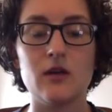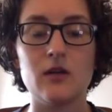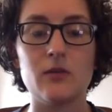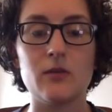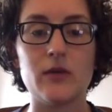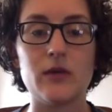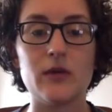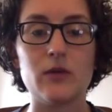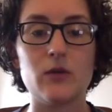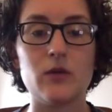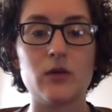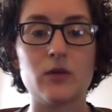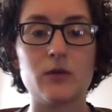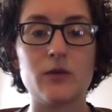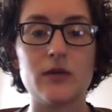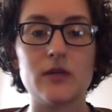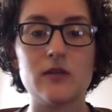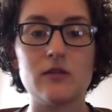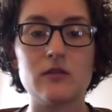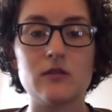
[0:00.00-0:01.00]
My
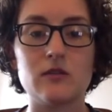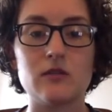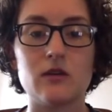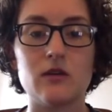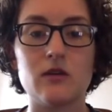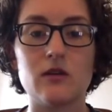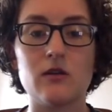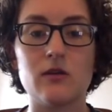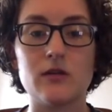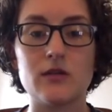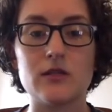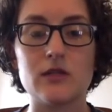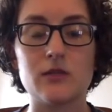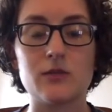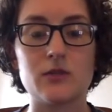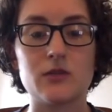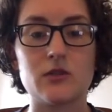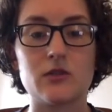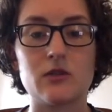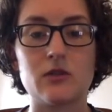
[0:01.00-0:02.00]
workplace, although
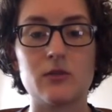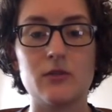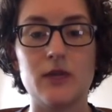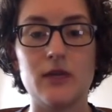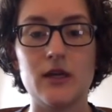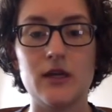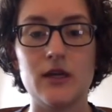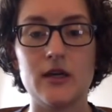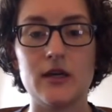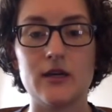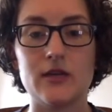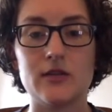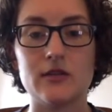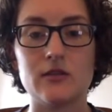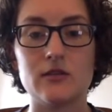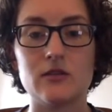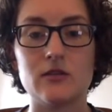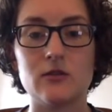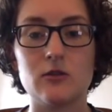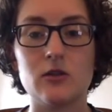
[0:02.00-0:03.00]
exceptional in many
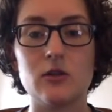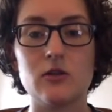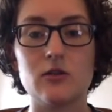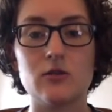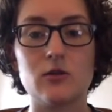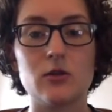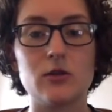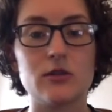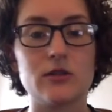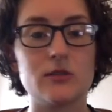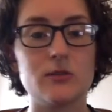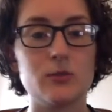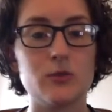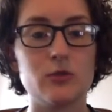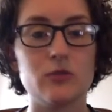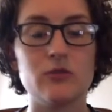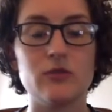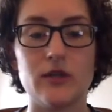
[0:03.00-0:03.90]
areas, could of course improve